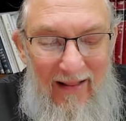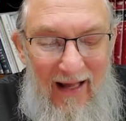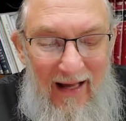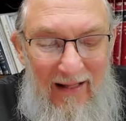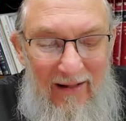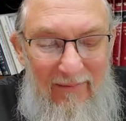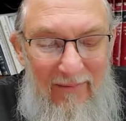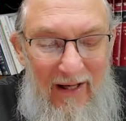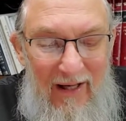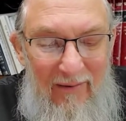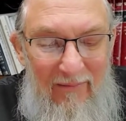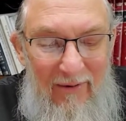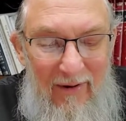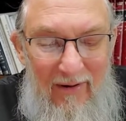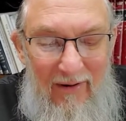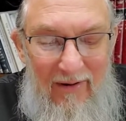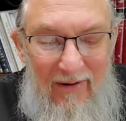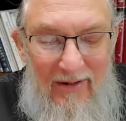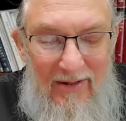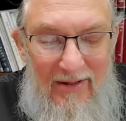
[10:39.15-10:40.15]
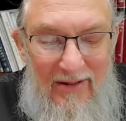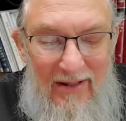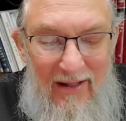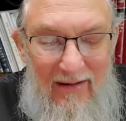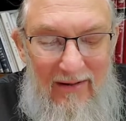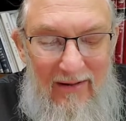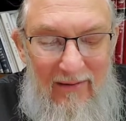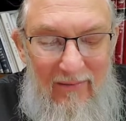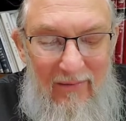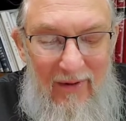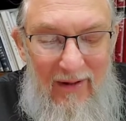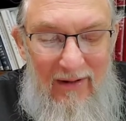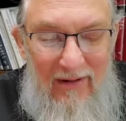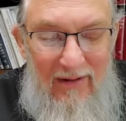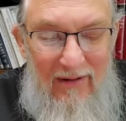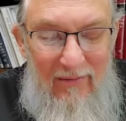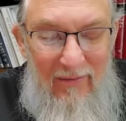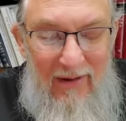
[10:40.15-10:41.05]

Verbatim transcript: that big brokers seldom want,